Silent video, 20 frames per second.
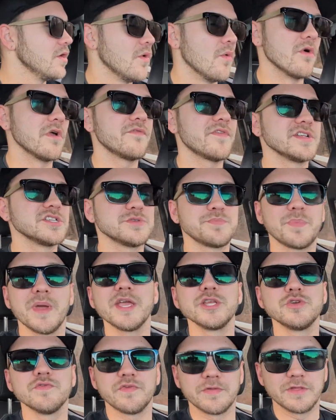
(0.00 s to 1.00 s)
What if I just
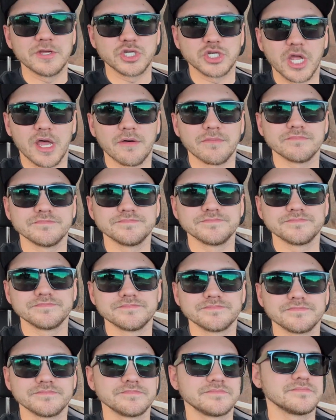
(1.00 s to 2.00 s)
paid you for the shell?
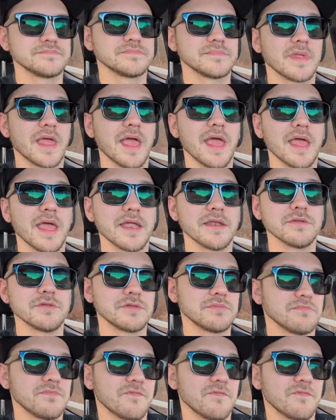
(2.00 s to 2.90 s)
And